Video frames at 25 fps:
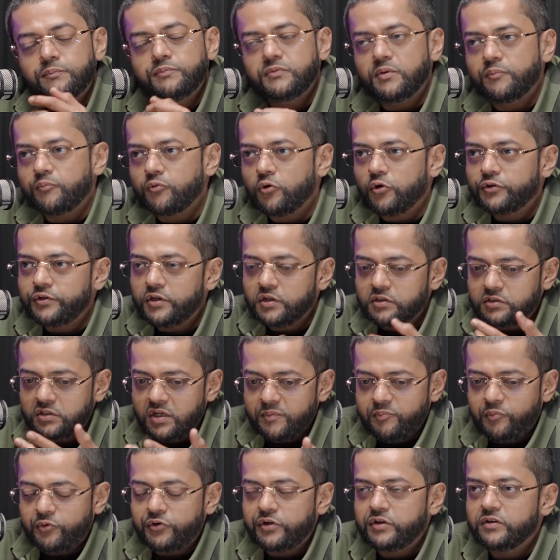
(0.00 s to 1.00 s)
up the product.
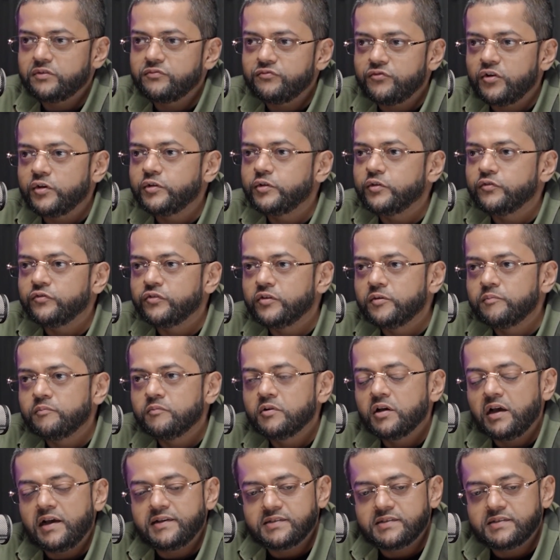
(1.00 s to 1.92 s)
I put it in front of him.